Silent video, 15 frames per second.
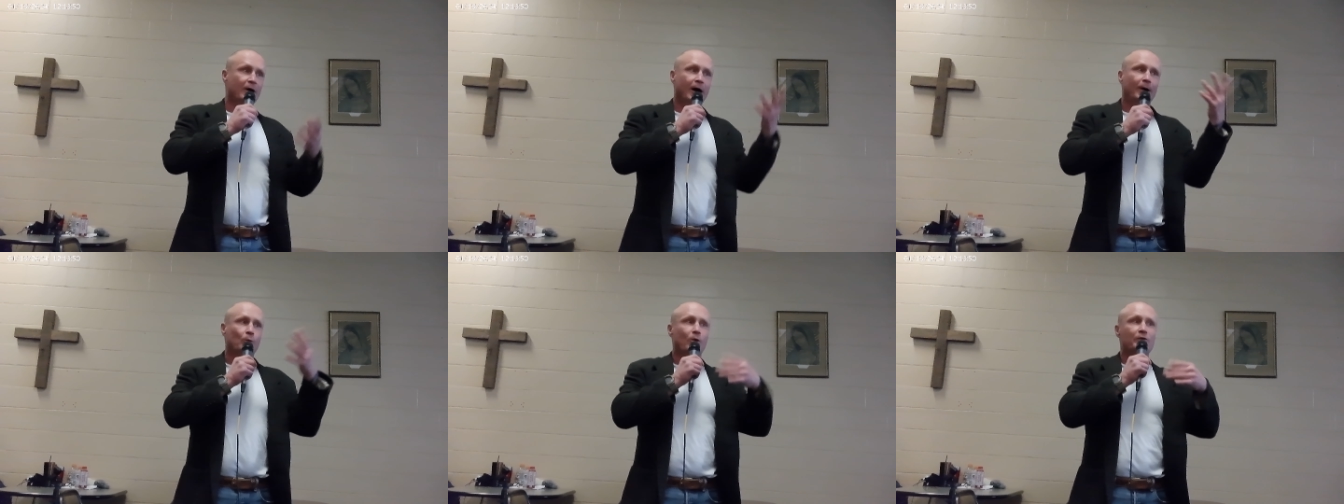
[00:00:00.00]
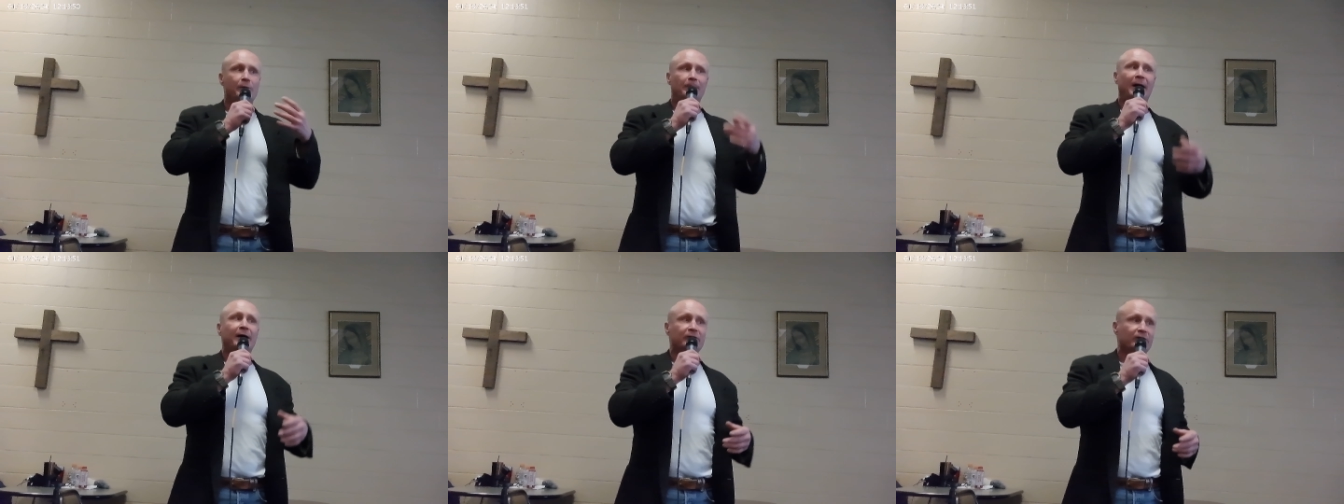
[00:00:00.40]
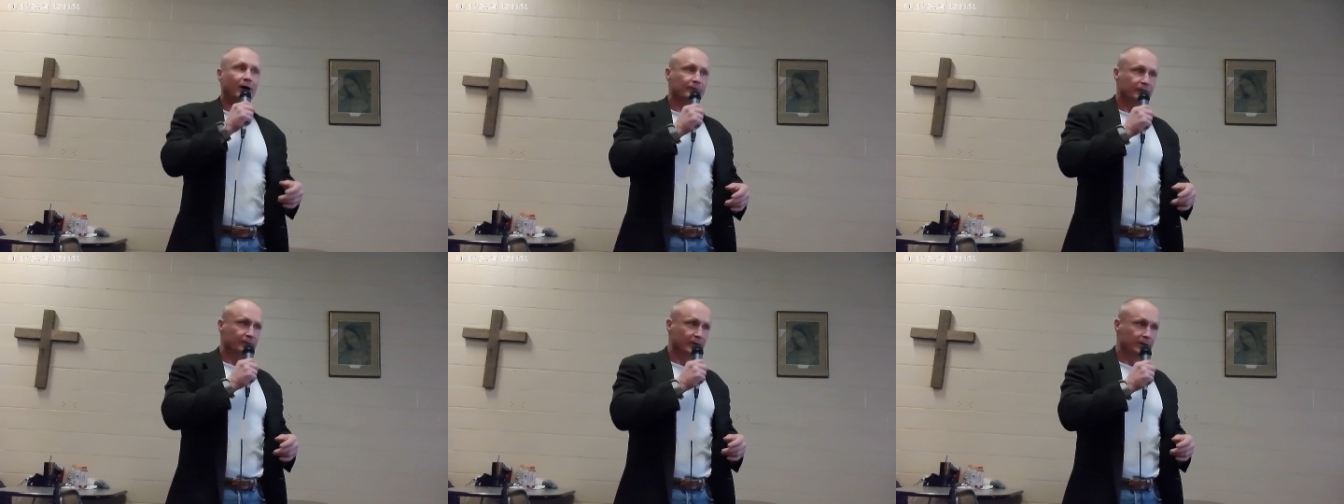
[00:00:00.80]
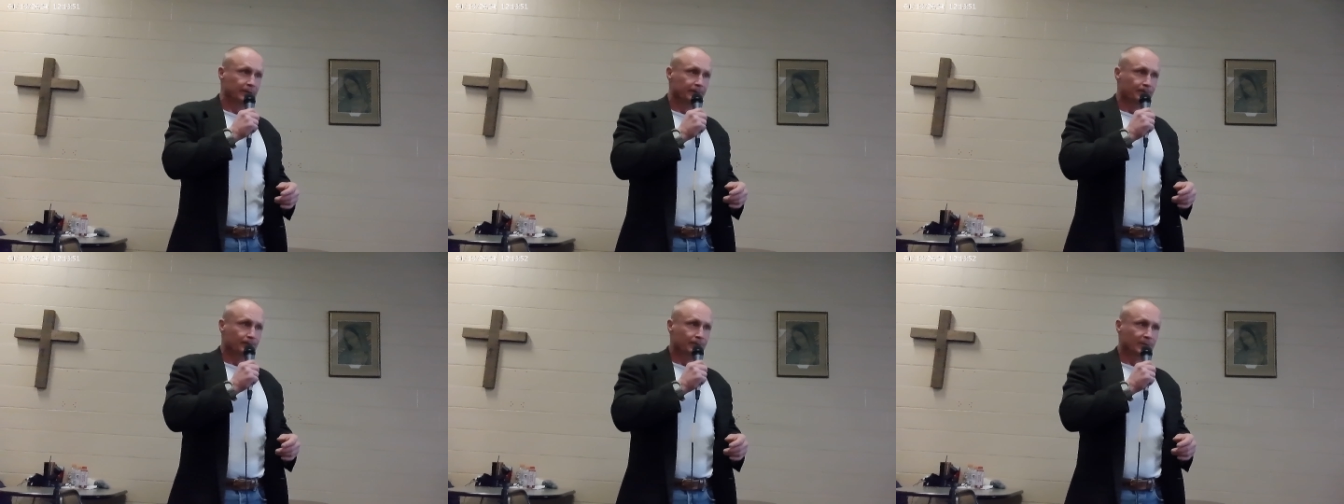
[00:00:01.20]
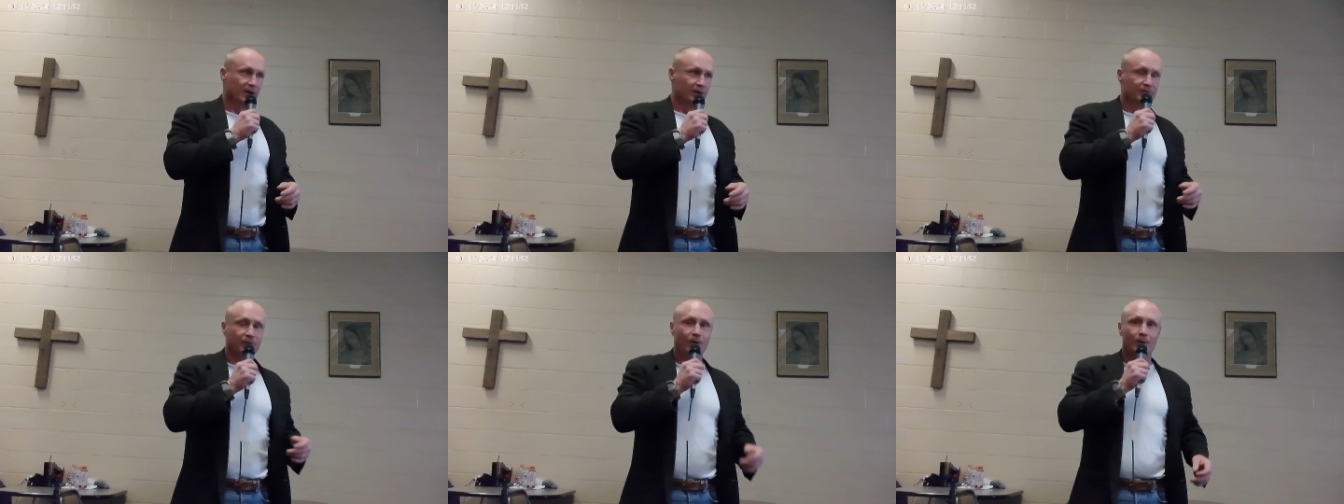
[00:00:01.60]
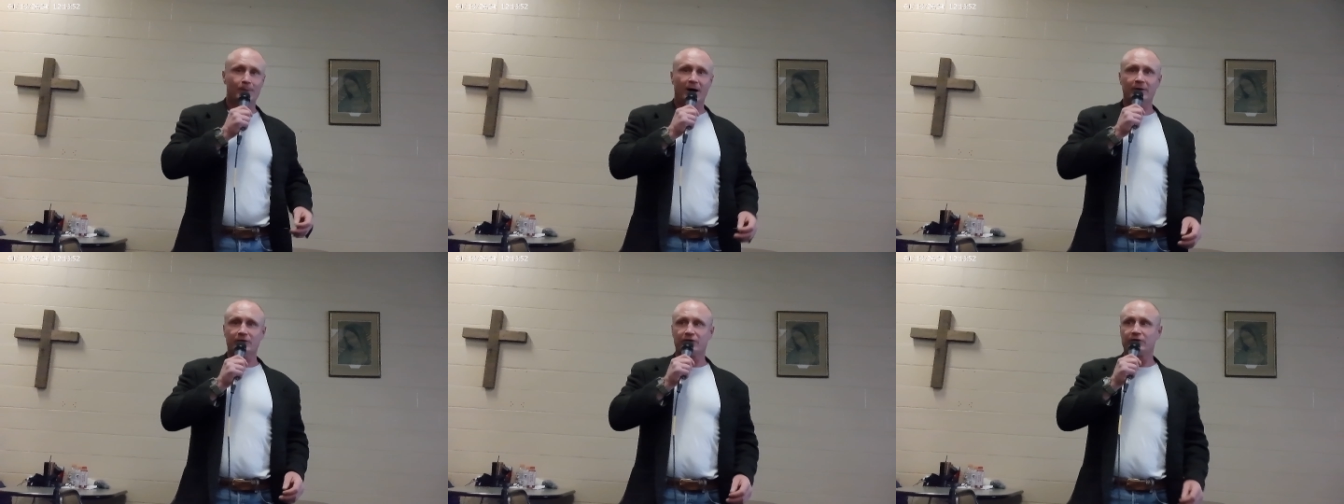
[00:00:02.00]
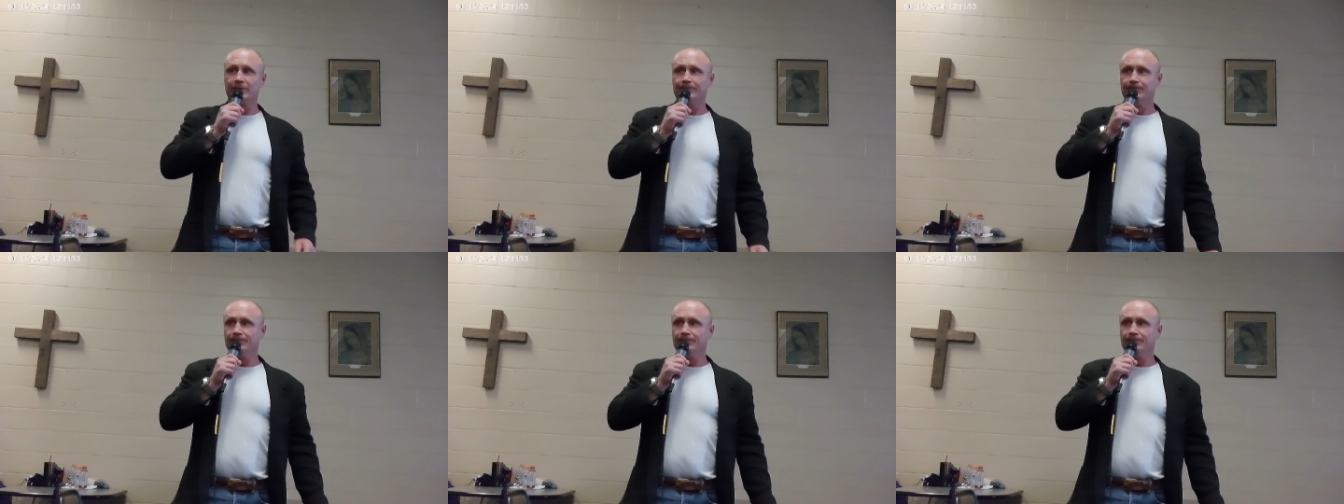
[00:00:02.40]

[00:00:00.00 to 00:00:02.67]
I wore the paint off of it in four months.